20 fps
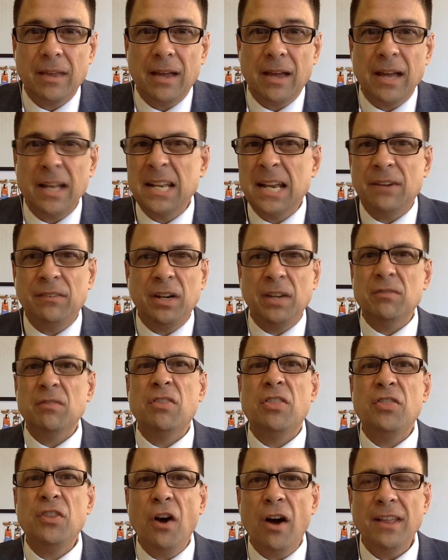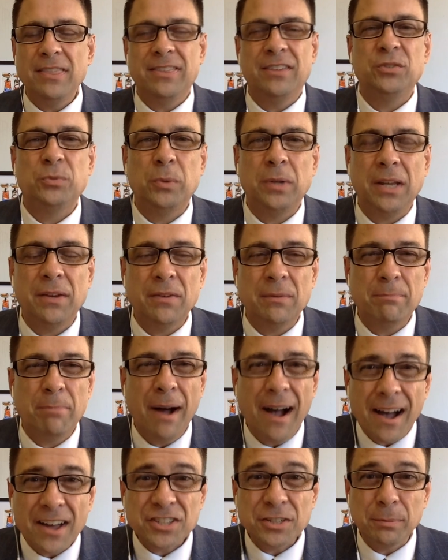I'd never even thought this would even
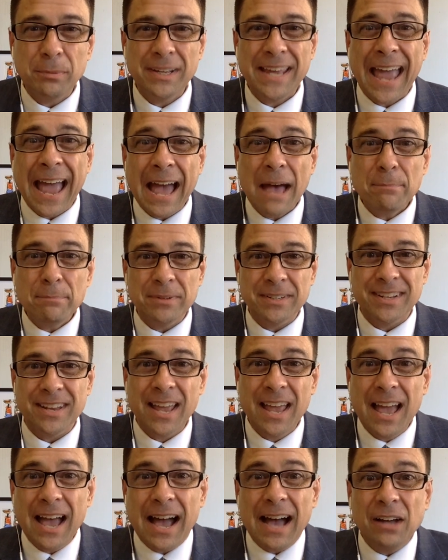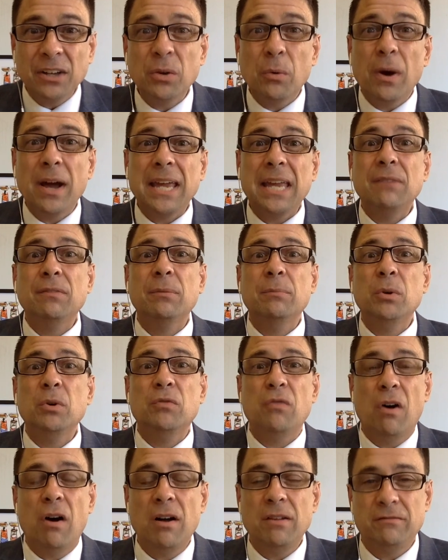possibly happen. How do I even move
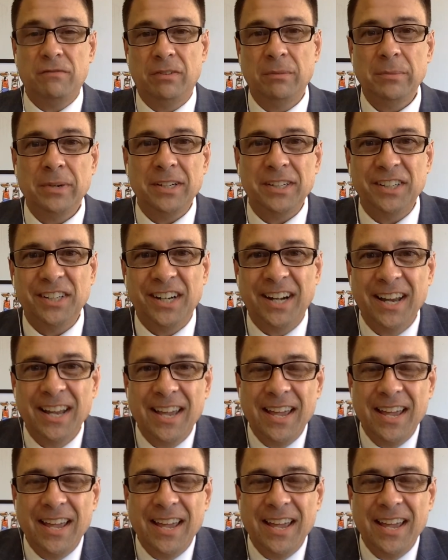on from here?